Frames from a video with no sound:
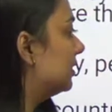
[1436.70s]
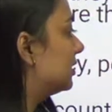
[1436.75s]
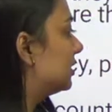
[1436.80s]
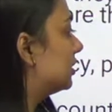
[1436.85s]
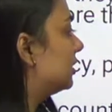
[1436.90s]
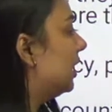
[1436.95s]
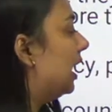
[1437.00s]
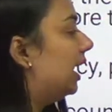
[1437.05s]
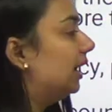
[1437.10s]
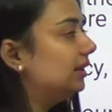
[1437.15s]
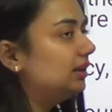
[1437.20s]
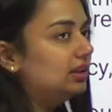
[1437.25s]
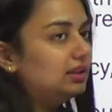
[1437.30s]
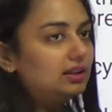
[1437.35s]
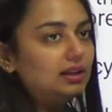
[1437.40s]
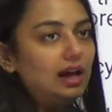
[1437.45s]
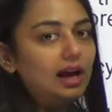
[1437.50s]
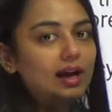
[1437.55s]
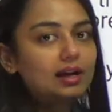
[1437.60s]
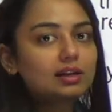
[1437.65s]
rather
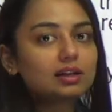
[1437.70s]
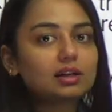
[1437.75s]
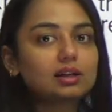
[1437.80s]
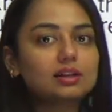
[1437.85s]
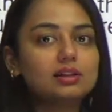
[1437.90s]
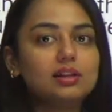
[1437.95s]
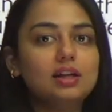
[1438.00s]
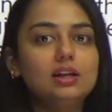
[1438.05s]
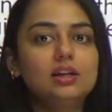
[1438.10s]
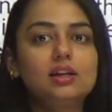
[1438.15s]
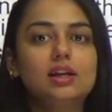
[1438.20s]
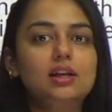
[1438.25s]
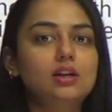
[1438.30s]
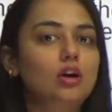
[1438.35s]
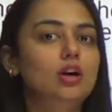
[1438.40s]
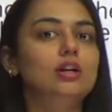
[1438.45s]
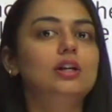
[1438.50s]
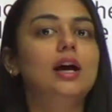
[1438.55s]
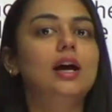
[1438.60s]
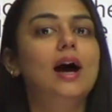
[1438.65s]
that they
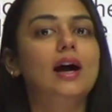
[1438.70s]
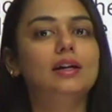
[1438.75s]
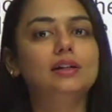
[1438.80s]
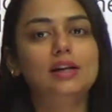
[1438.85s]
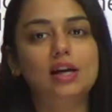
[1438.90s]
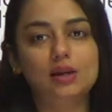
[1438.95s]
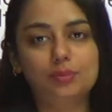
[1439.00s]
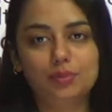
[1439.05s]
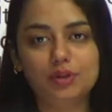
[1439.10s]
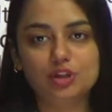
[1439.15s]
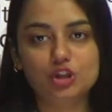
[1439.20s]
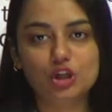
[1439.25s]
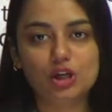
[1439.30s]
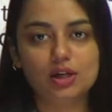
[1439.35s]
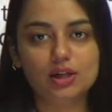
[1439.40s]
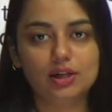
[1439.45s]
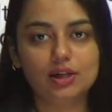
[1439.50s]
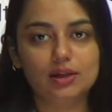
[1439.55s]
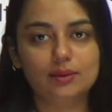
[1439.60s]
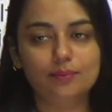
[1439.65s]
cannot act
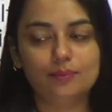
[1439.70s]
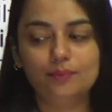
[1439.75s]
arbitrarily.